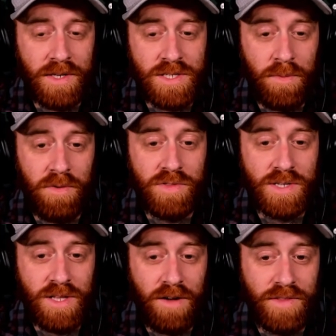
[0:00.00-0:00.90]
some of the
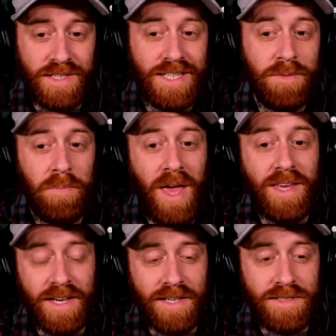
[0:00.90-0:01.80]
stuff that didn't
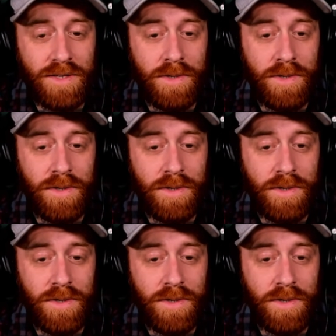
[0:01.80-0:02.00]
make it,